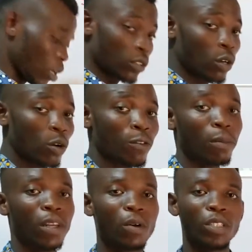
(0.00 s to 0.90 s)
As all
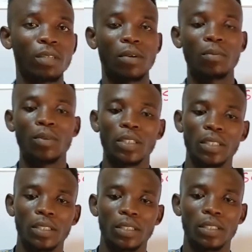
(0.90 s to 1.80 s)
familiar with number
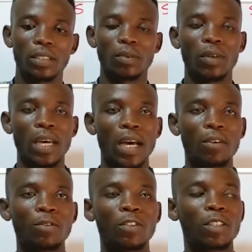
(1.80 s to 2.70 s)
base, we
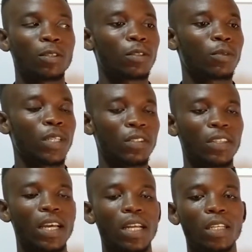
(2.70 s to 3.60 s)
have
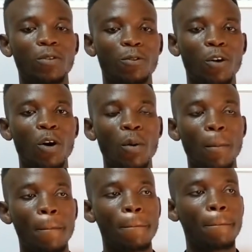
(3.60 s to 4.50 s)
specifically four
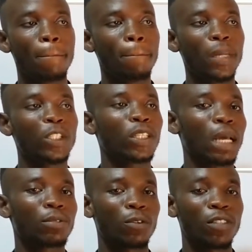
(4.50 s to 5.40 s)
major
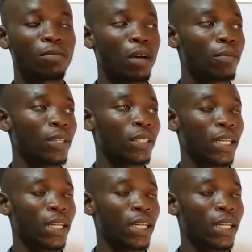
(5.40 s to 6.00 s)
types of number base.